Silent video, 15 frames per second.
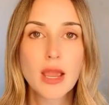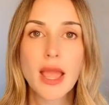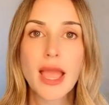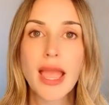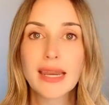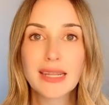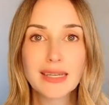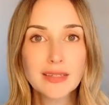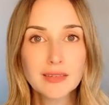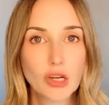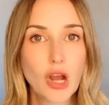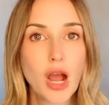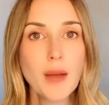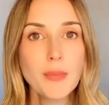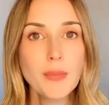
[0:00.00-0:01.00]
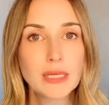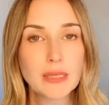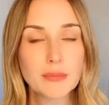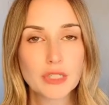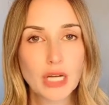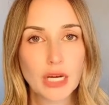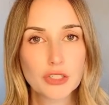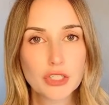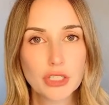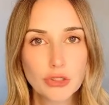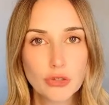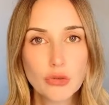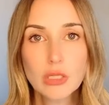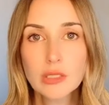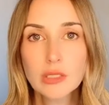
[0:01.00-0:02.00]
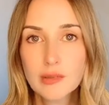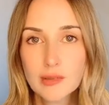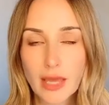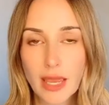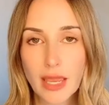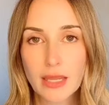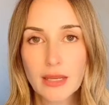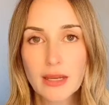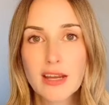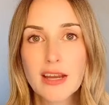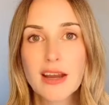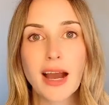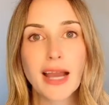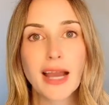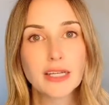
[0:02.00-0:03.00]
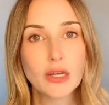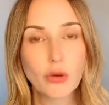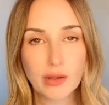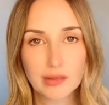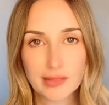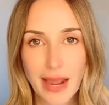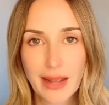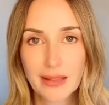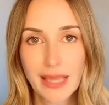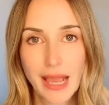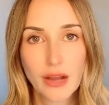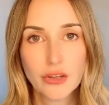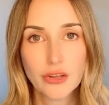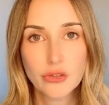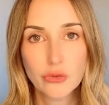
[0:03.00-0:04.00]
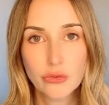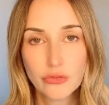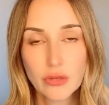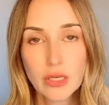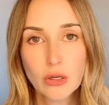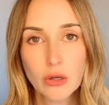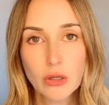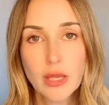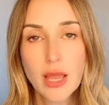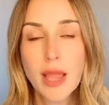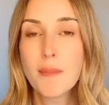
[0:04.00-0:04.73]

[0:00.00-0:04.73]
and it is a common objection, you could say, I know exactly how you feel.